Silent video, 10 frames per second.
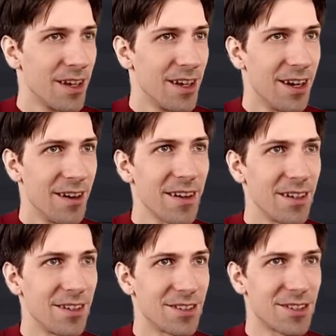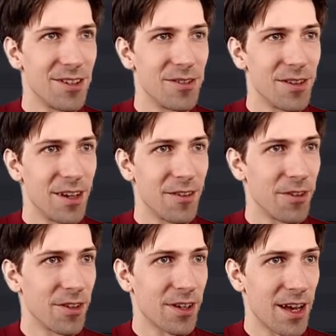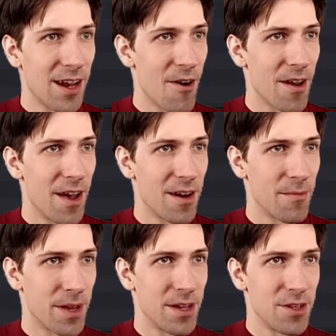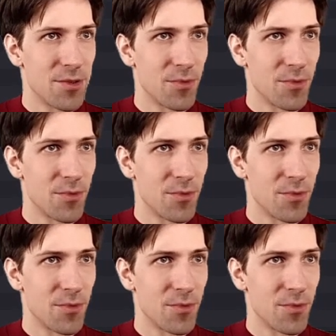All right, so if we look at our edit page,